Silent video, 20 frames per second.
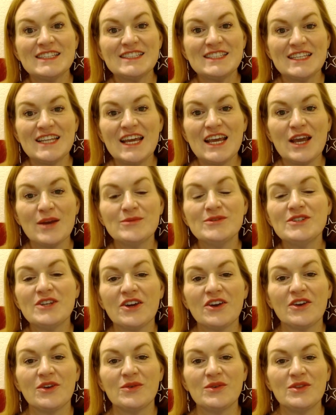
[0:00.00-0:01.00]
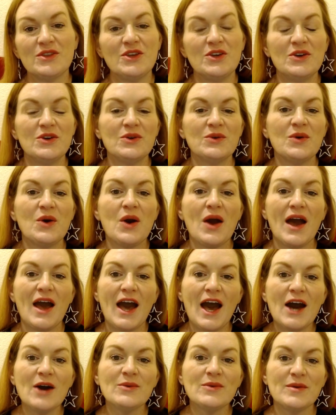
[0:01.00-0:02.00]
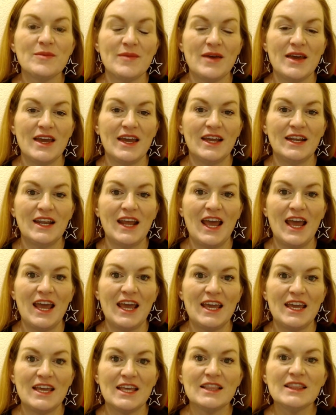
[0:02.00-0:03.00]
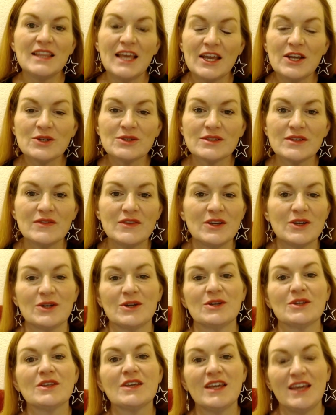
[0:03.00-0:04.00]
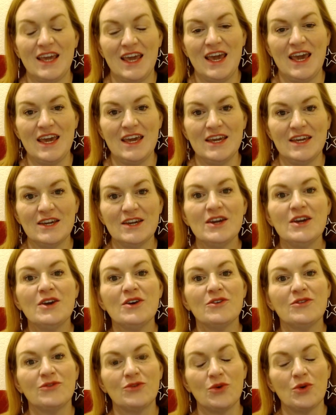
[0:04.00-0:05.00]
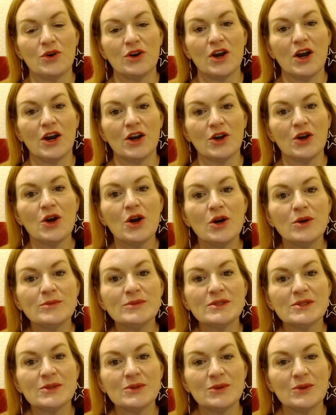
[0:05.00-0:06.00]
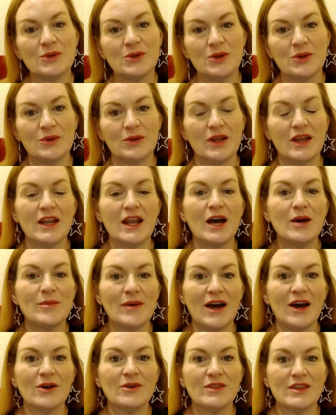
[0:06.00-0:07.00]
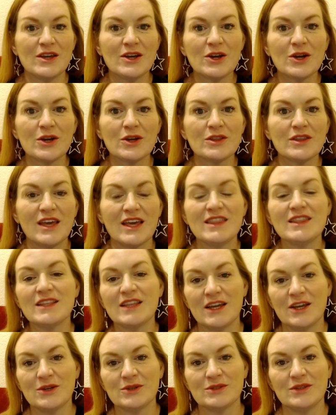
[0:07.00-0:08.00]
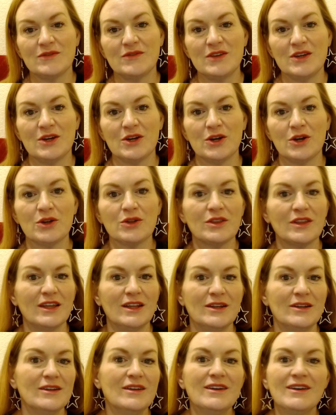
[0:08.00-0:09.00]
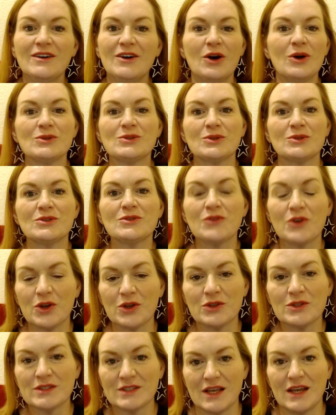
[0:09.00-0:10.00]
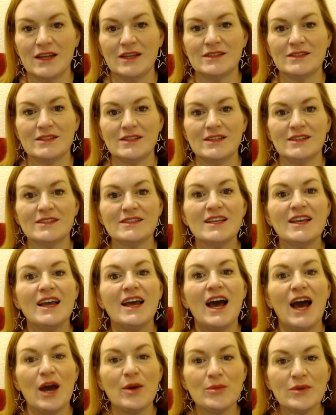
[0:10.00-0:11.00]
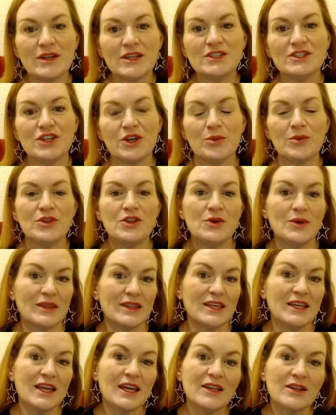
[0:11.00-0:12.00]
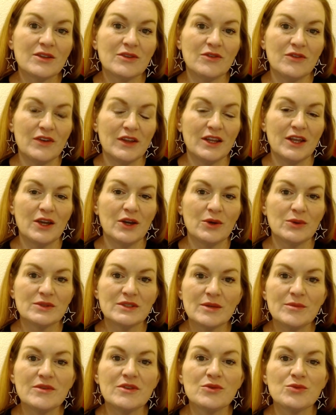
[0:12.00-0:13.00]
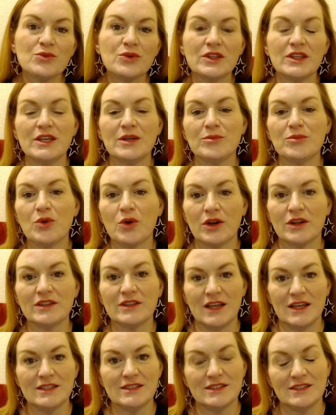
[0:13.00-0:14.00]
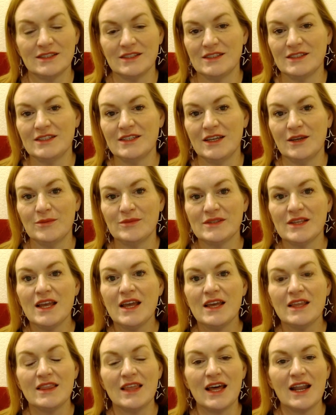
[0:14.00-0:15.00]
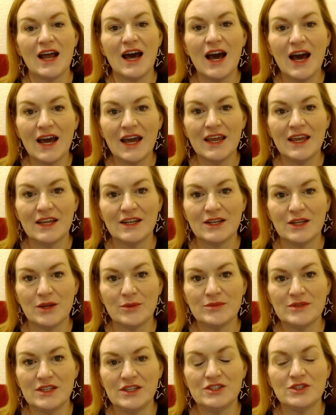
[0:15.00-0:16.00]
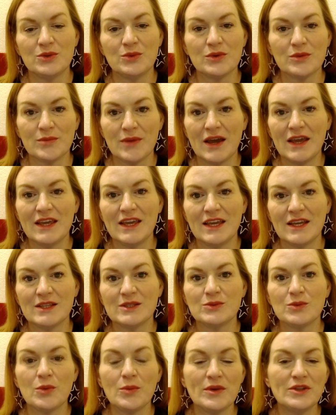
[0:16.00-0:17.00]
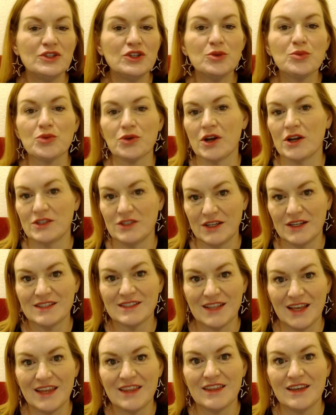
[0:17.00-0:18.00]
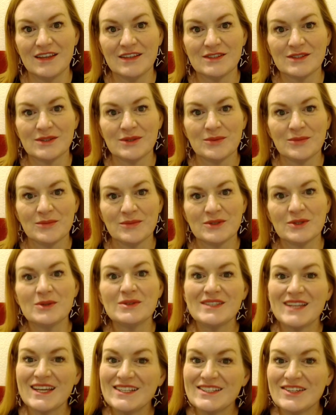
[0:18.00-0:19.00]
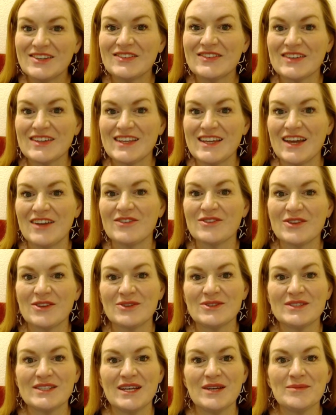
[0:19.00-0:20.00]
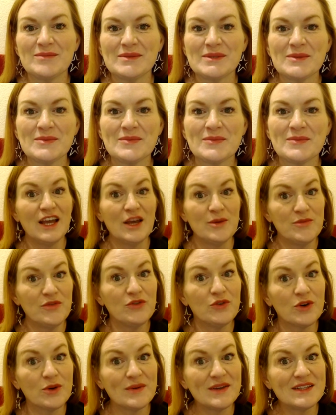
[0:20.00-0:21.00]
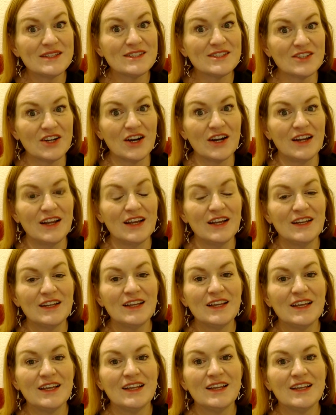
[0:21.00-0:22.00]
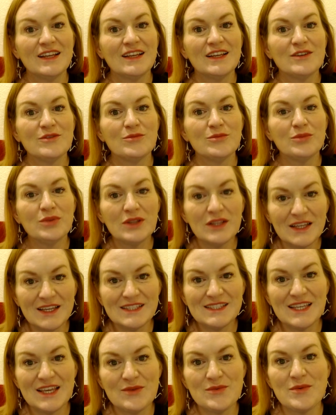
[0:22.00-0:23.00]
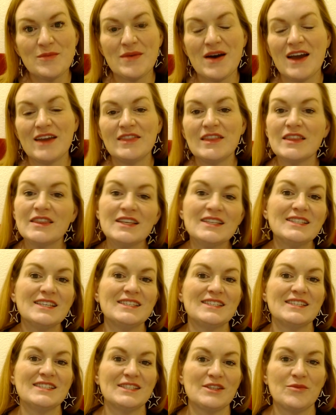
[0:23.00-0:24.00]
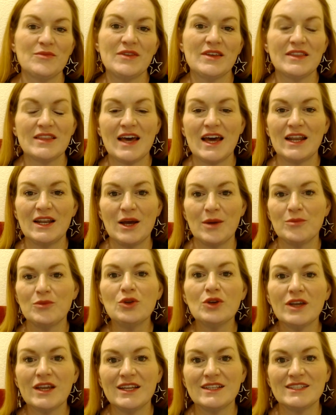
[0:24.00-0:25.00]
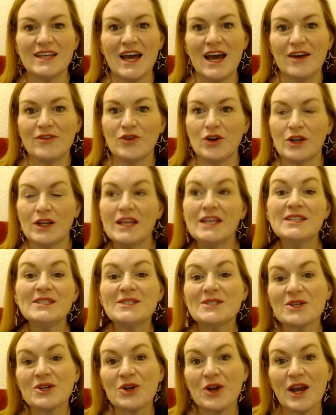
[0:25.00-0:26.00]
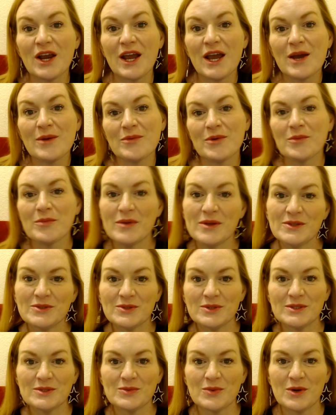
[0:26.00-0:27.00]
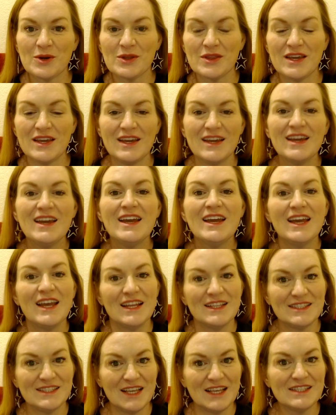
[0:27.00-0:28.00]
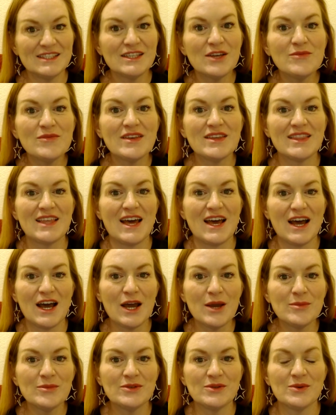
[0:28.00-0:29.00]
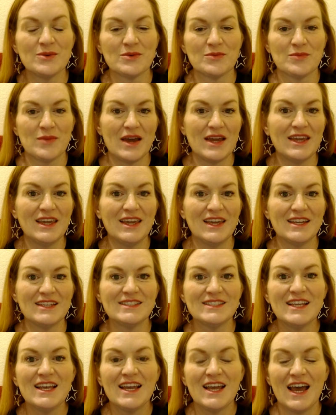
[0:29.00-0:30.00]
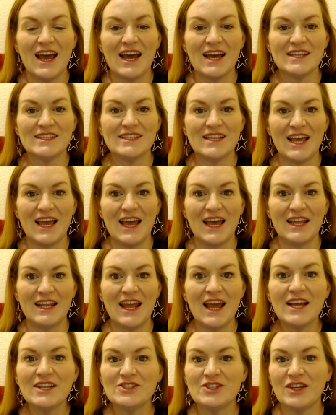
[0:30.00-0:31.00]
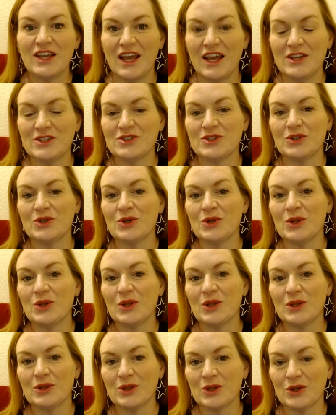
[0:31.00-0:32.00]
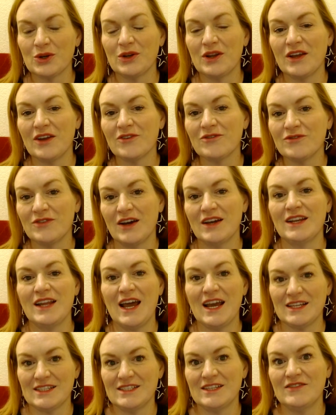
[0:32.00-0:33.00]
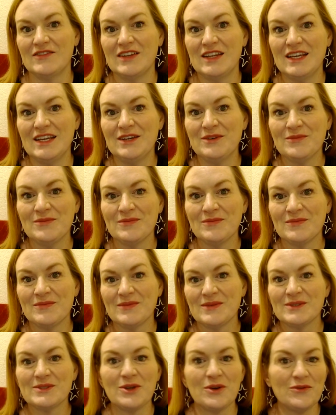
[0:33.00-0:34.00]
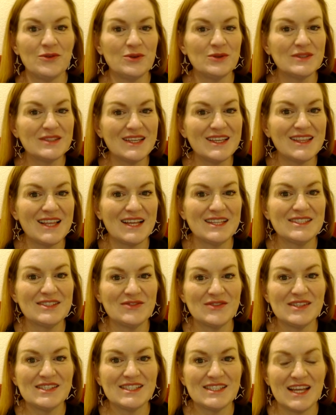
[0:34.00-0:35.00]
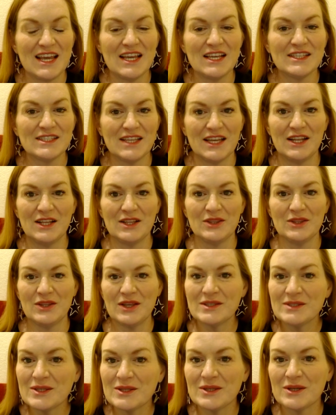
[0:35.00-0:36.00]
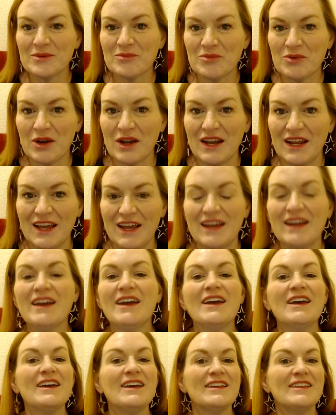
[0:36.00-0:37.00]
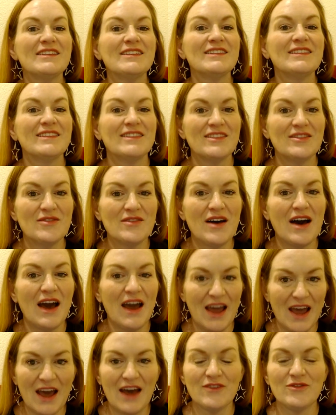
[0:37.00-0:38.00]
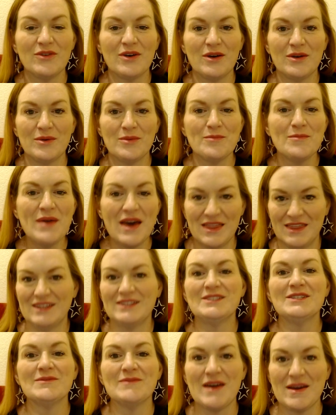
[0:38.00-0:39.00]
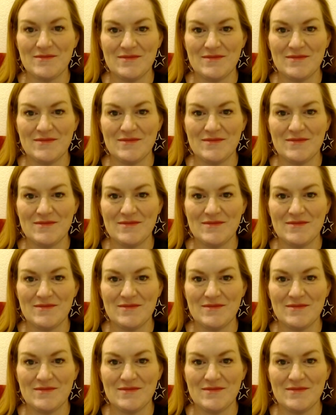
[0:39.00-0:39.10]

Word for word: Today I'm sharing with you how we made a Layers of the Earth cake for our homeschool unit about the earth and layers of the earth and all sorts of earth sciences. I'm going to share with you at the end of the video some of the really important lessons and tips that I end up teaching with my kids when we do projects like this. So stay tuned for the end for those tips. And before we get started, please keep in mind that this isn't something that I'm looking to have on Instagram or Pinterest worthy. It's something that I'm doing with my kids as an educational, learning, fun activity. So if you see lots of mistakes and it doesn't look pretty, I have a method to my